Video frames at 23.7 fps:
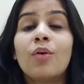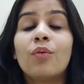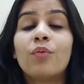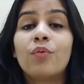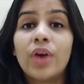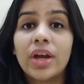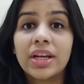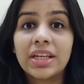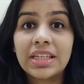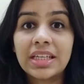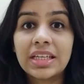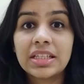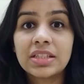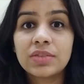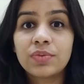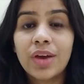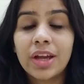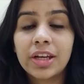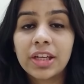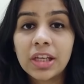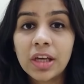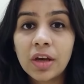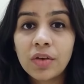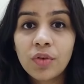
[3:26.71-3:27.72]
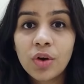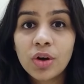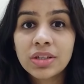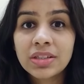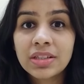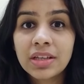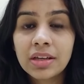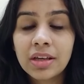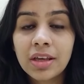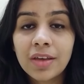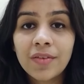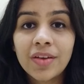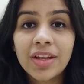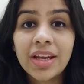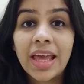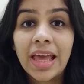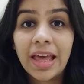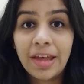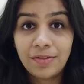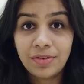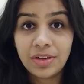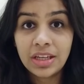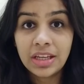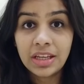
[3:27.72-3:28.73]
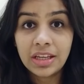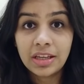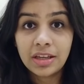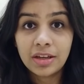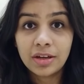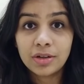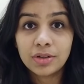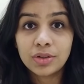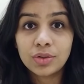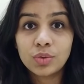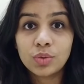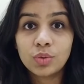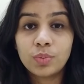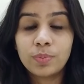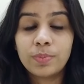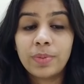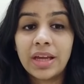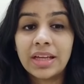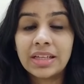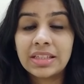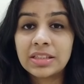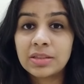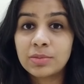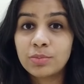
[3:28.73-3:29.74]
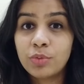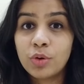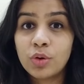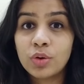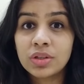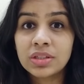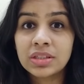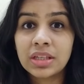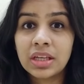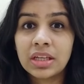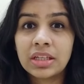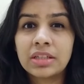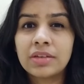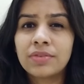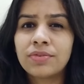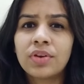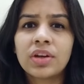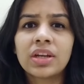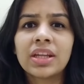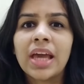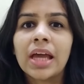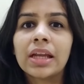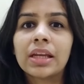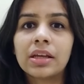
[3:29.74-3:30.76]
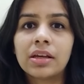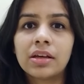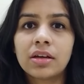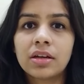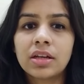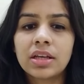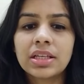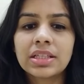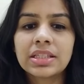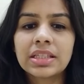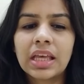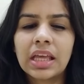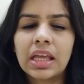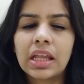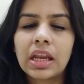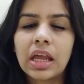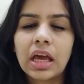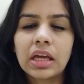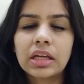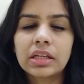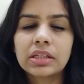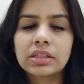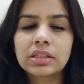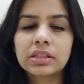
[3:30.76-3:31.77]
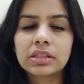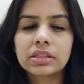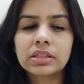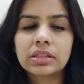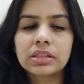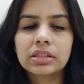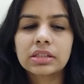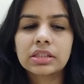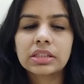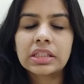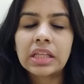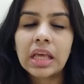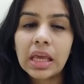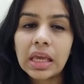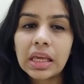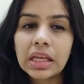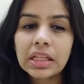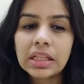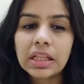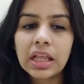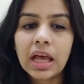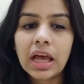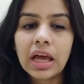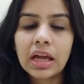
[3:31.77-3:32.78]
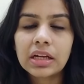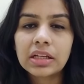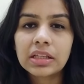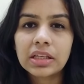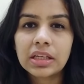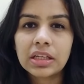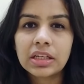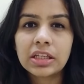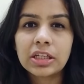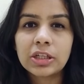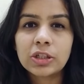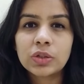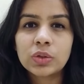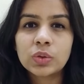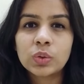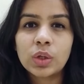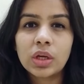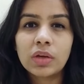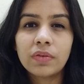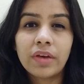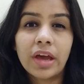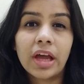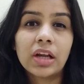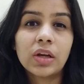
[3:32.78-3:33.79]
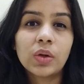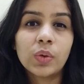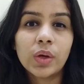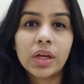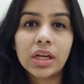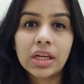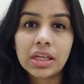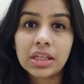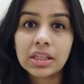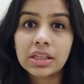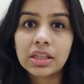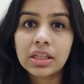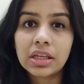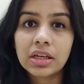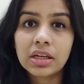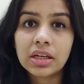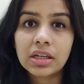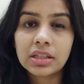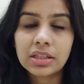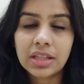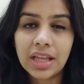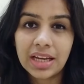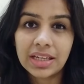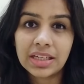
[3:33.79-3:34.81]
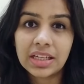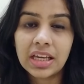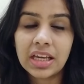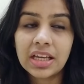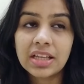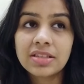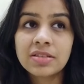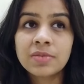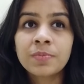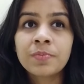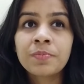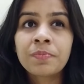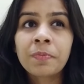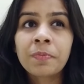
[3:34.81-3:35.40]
Vetties. Vetty awards are given every year to best books in different categories, and I think that they need to evaluate in that case.